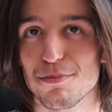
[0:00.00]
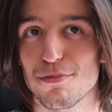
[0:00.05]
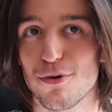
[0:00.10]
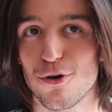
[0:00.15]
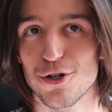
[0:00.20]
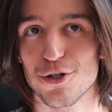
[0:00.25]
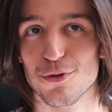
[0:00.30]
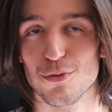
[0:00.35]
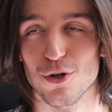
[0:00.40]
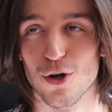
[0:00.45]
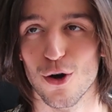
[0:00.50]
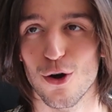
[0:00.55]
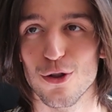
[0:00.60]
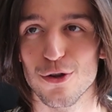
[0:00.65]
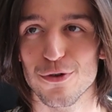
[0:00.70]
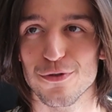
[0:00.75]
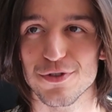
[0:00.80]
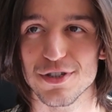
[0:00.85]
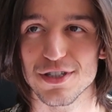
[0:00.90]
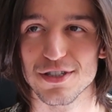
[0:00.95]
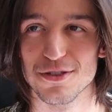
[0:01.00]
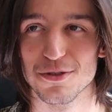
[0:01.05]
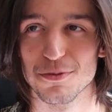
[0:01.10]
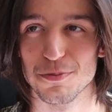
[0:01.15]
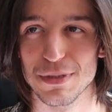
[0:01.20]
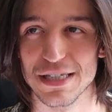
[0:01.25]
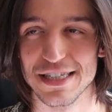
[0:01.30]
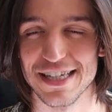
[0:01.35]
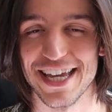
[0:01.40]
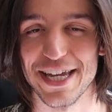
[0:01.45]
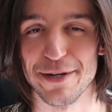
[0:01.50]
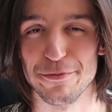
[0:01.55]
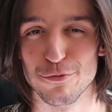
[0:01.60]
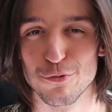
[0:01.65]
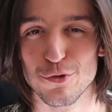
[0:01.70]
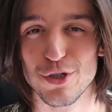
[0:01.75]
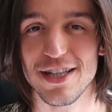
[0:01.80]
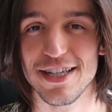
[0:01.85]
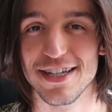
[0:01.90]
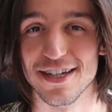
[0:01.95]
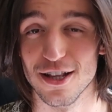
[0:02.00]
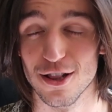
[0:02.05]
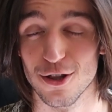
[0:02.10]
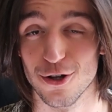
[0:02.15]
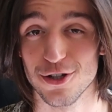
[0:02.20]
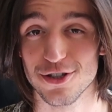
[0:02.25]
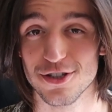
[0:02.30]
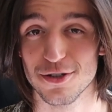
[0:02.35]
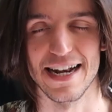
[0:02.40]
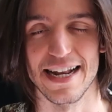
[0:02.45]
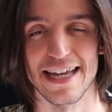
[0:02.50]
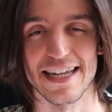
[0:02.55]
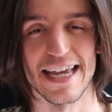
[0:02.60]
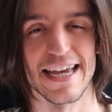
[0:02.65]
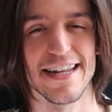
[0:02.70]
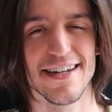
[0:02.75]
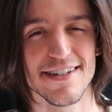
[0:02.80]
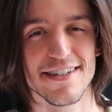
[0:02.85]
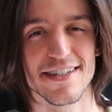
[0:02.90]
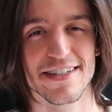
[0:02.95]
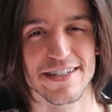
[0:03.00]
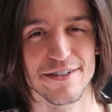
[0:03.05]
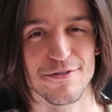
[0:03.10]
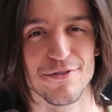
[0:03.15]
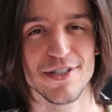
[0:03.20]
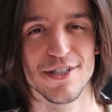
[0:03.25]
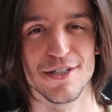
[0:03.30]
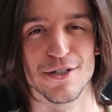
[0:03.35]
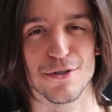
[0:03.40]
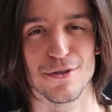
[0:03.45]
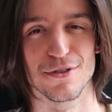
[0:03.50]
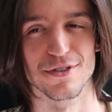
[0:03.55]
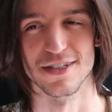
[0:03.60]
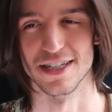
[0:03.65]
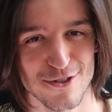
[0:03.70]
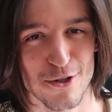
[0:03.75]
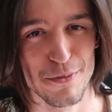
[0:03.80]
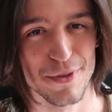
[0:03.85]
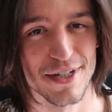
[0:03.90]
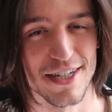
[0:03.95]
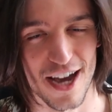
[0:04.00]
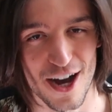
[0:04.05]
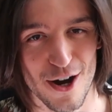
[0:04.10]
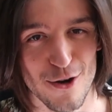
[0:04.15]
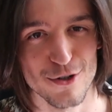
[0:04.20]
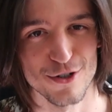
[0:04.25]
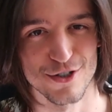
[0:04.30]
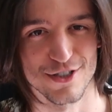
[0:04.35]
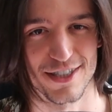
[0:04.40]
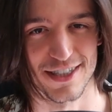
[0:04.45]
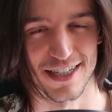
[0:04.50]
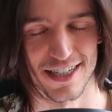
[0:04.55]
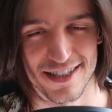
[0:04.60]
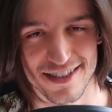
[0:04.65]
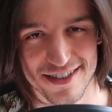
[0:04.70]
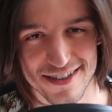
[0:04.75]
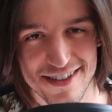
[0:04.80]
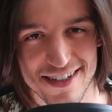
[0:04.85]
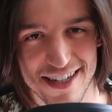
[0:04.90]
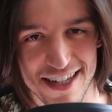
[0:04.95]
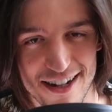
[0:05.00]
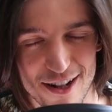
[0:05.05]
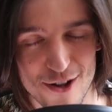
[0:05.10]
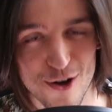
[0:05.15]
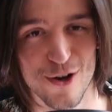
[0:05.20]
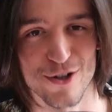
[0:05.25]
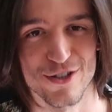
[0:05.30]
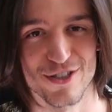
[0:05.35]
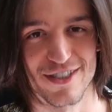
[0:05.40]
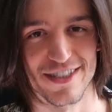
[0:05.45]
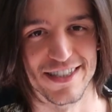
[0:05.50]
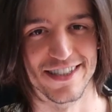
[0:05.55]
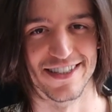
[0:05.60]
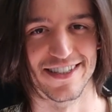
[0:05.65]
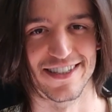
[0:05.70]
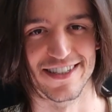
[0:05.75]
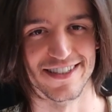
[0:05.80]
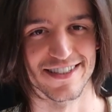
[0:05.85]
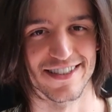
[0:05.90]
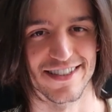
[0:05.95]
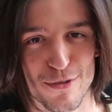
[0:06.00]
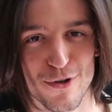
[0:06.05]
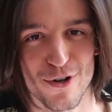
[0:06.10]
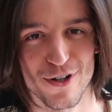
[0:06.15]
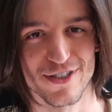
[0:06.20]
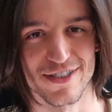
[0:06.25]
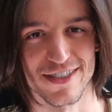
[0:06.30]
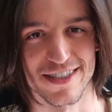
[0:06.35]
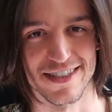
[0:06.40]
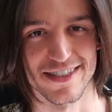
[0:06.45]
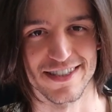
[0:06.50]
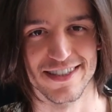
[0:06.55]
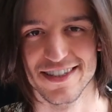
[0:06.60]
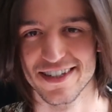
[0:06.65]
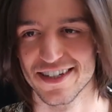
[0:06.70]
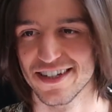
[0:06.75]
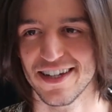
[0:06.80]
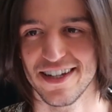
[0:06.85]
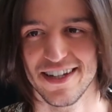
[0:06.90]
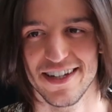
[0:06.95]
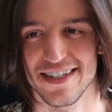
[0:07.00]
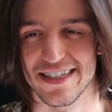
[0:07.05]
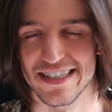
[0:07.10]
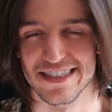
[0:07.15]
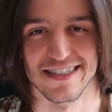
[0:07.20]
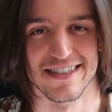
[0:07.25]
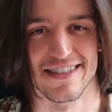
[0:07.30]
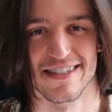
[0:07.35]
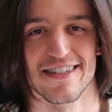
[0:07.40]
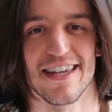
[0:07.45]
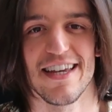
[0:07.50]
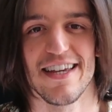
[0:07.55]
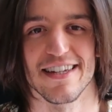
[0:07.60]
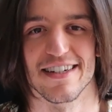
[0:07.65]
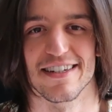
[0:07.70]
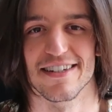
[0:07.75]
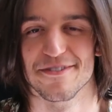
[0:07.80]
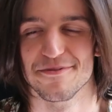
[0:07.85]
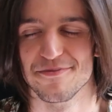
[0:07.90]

the point where all of this became really a lot, like editing the videos. So many hours get lost in this process. It's insane.